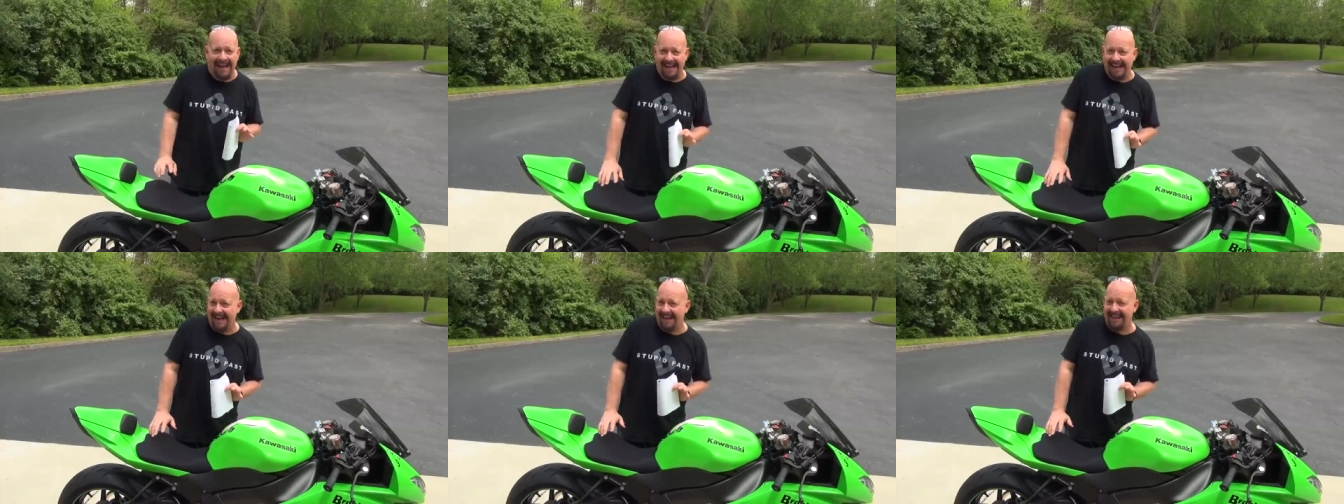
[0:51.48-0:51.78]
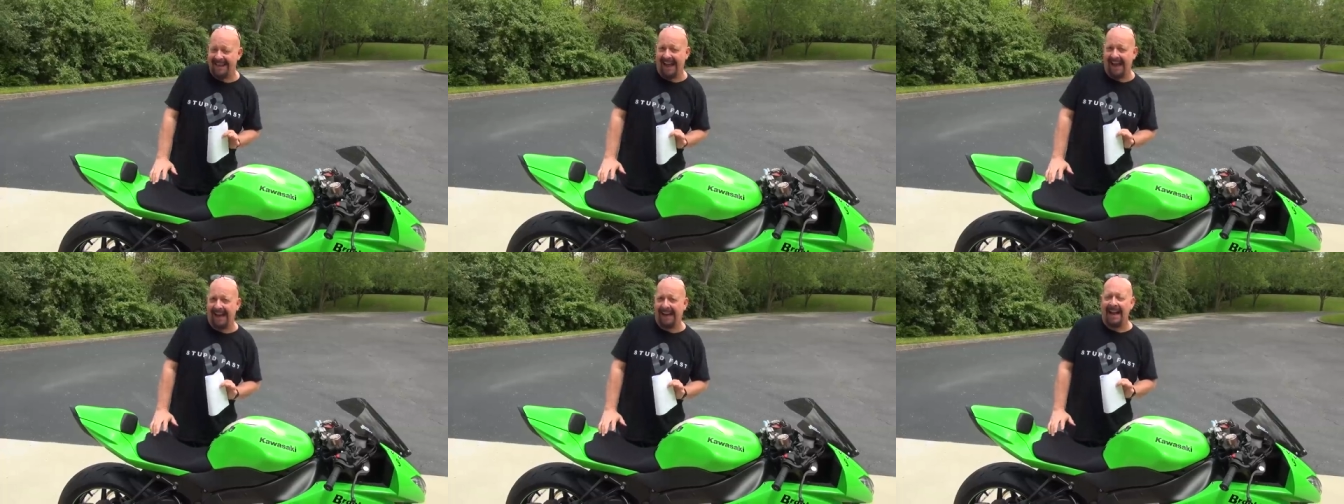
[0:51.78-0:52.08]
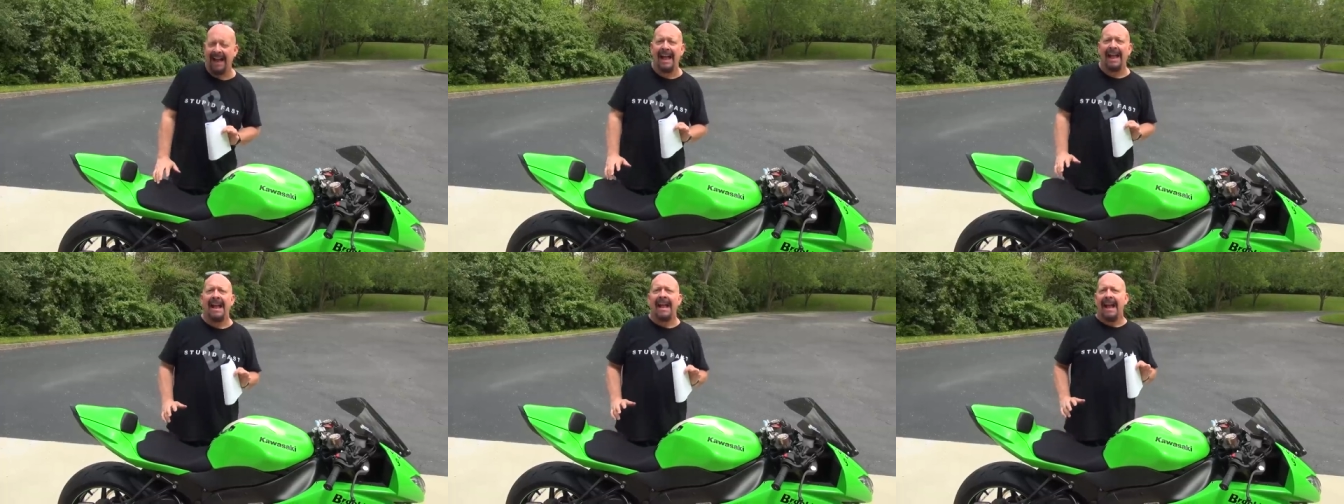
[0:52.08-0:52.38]

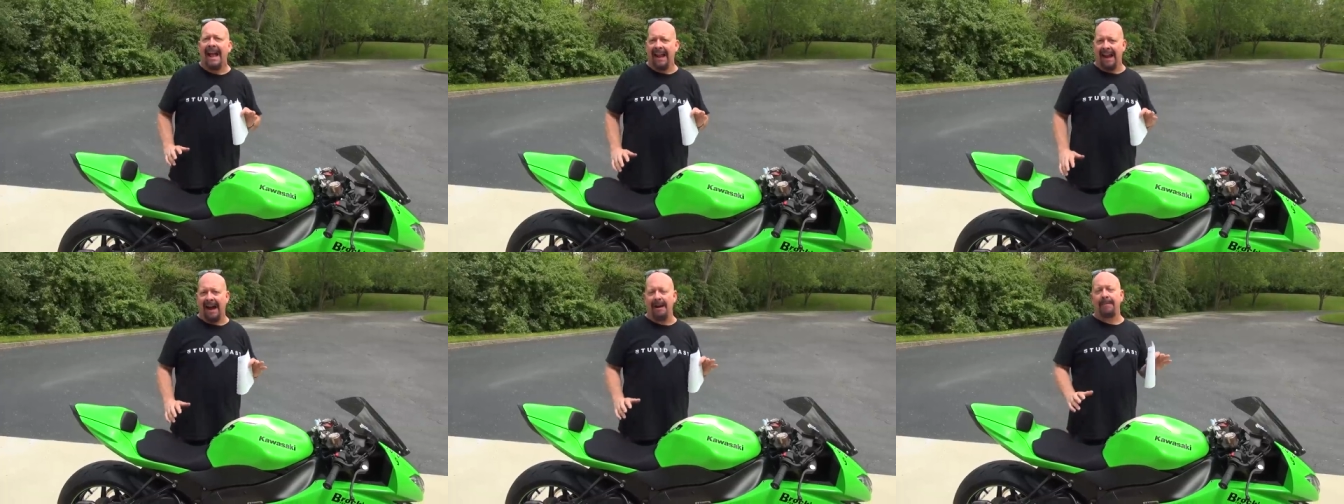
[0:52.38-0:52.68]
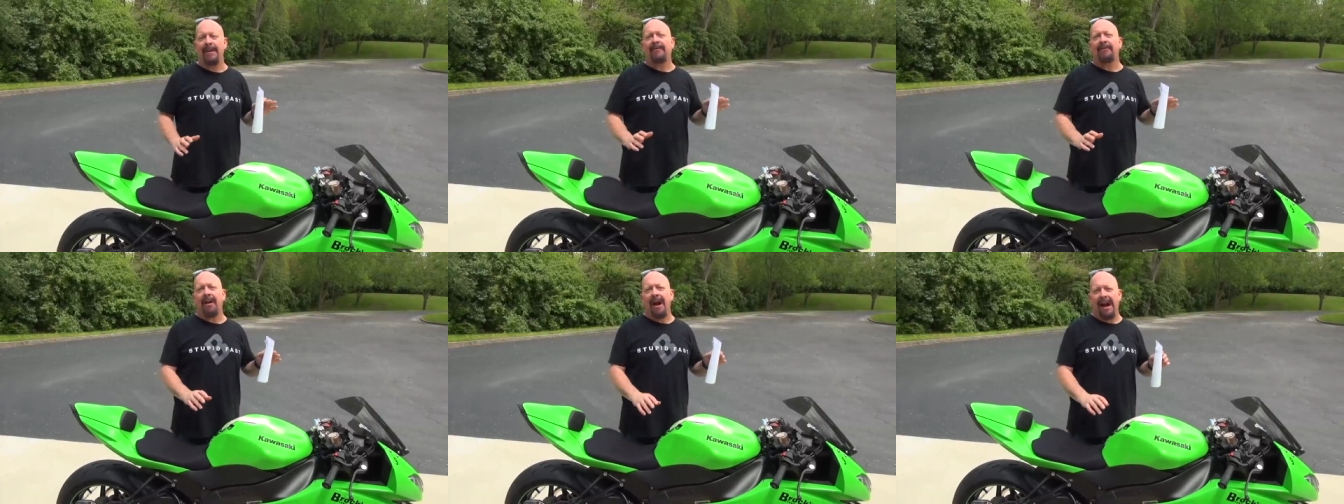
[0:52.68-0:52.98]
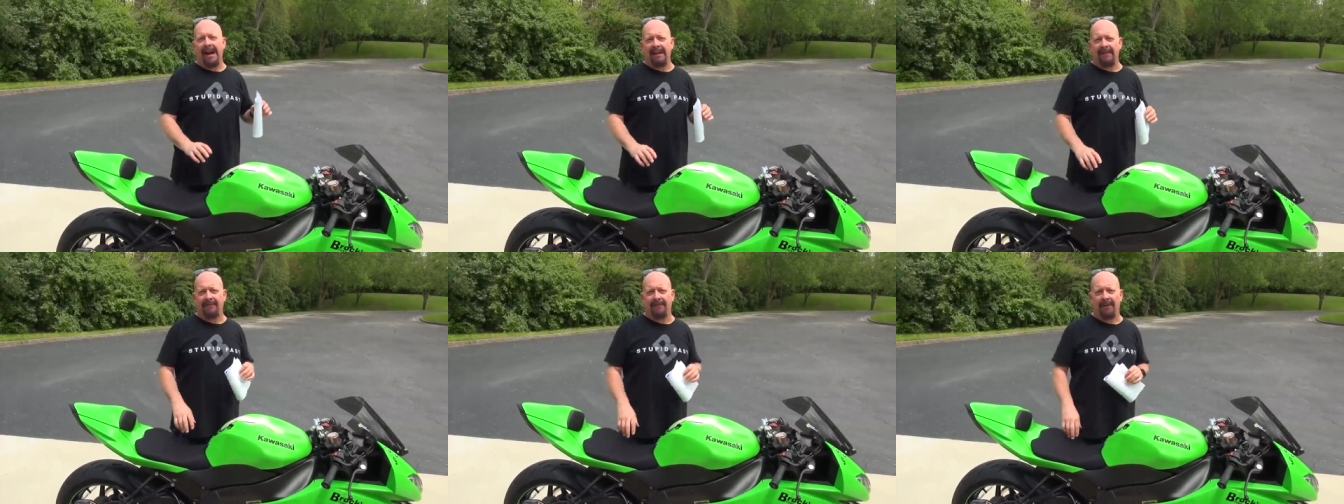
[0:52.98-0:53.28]
anything, and I've been
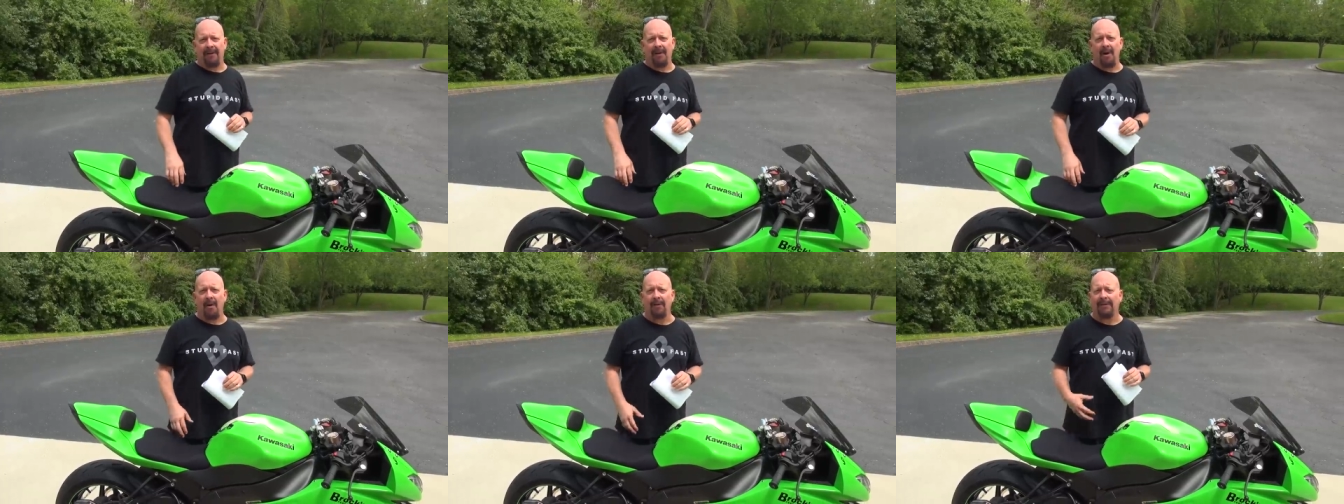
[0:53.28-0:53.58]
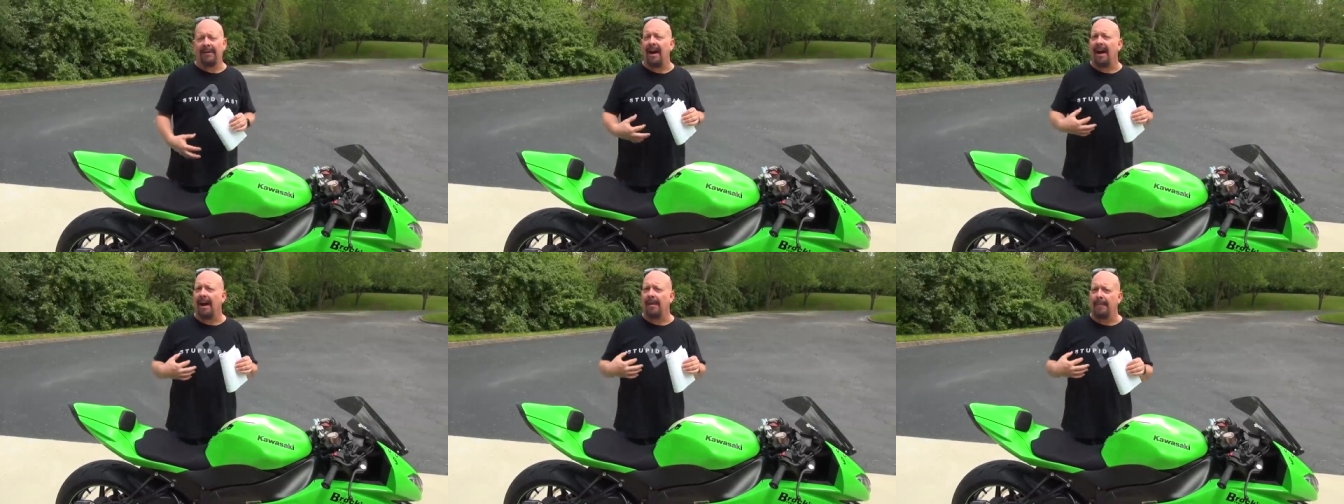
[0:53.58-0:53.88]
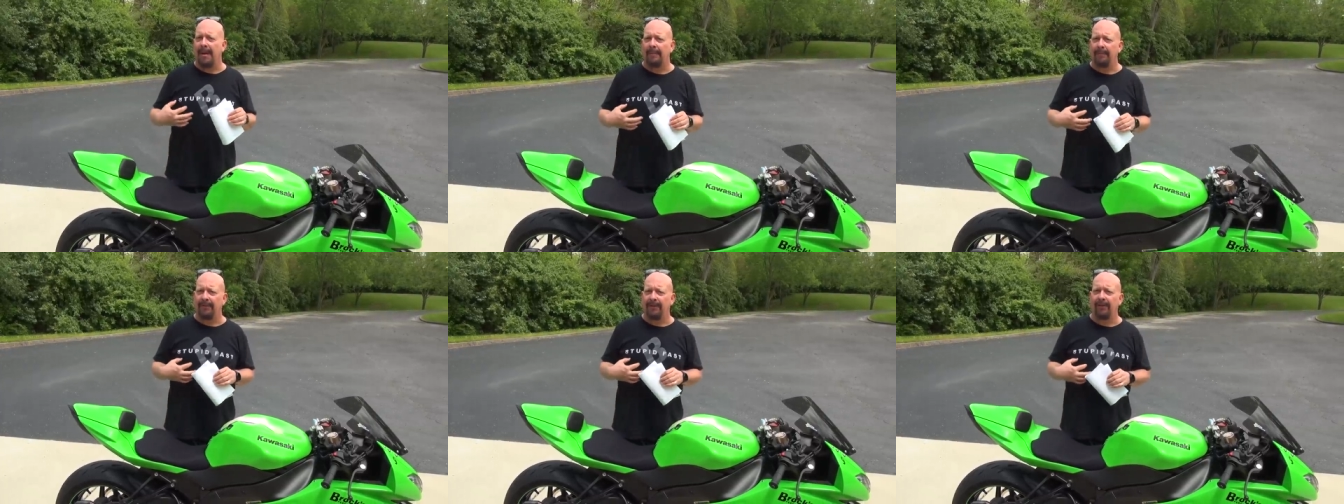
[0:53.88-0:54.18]
riding for a long
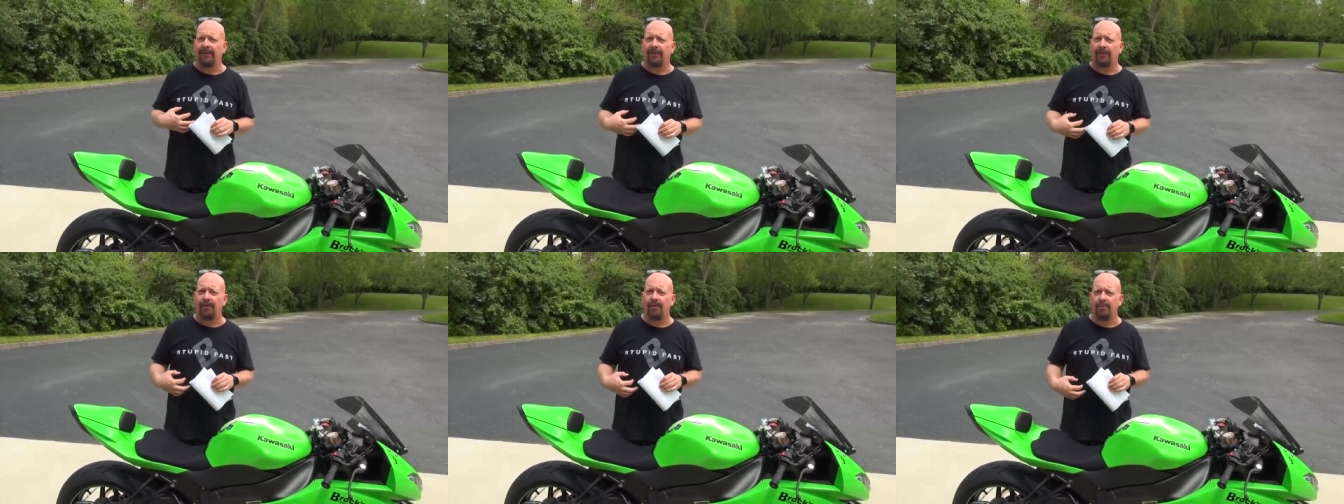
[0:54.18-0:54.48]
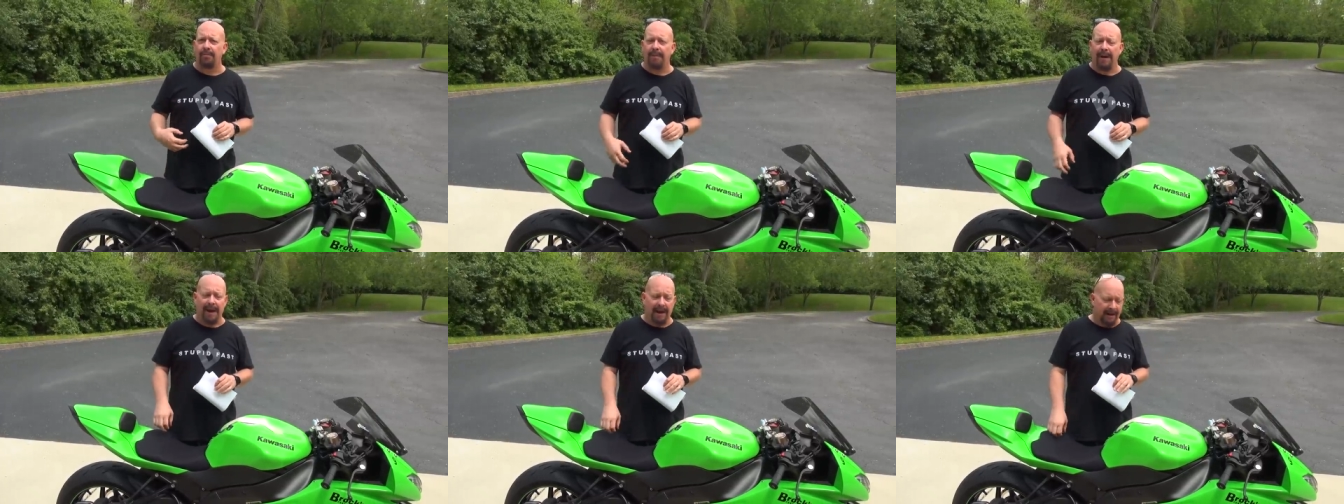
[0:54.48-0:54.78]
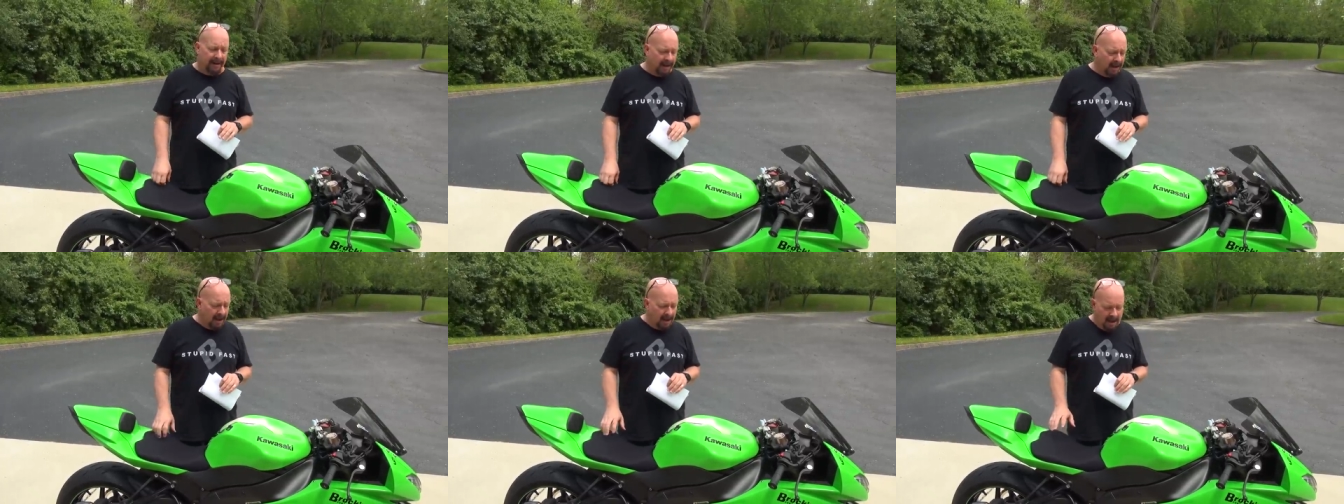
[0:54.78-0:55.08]
time. I'm just too
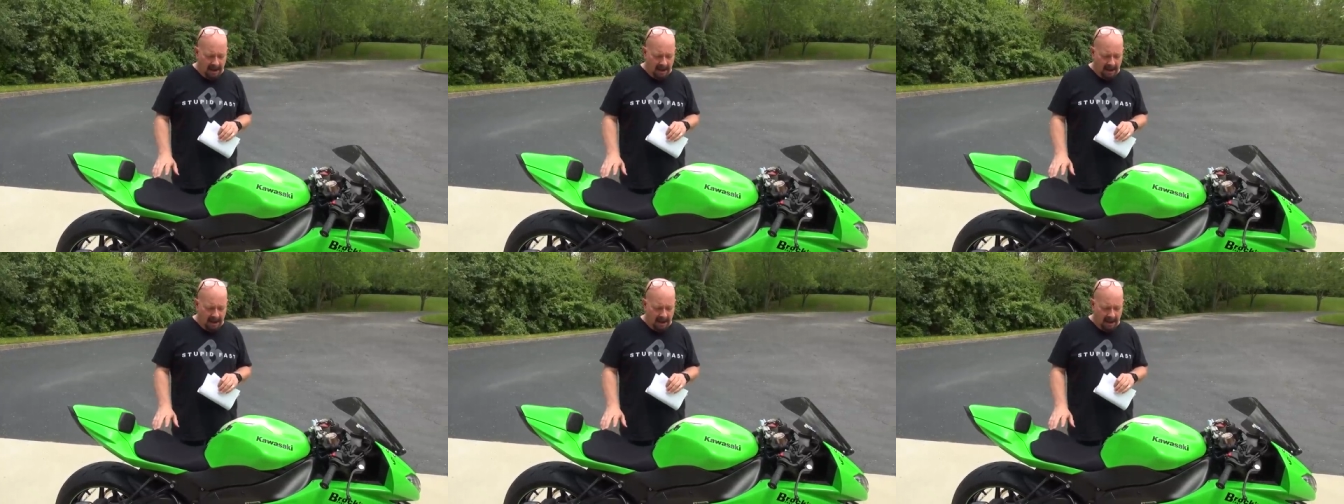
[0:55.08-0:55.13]
big.